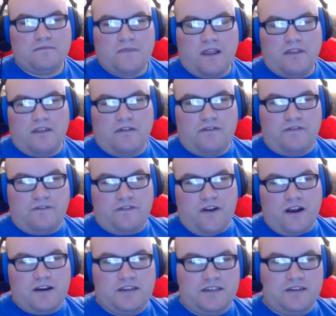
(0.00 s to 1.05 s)
the
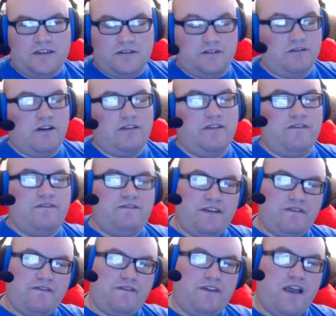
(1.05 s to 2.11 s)
first, sorry, on the
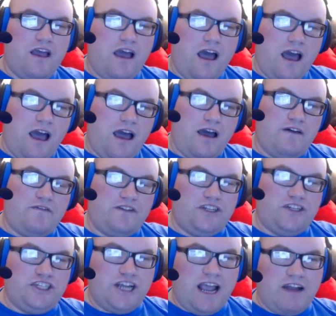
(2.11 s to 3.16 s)
fifth
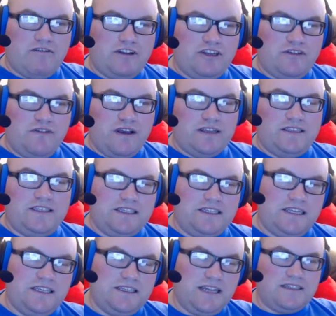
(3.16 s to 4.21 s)
of January two thousand
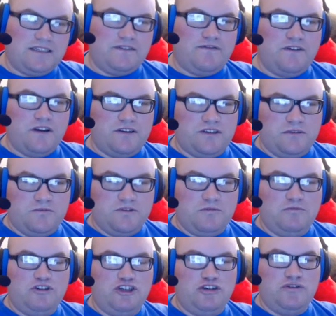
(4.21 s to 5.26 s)
sixteen. So that's the first Tsum
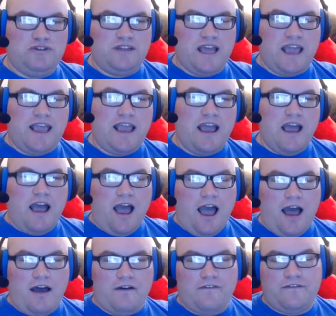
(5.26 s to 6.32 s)
Tsum Tuesday
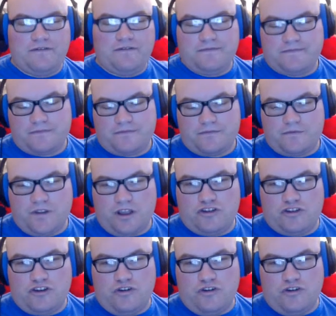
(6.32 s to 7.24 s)
of two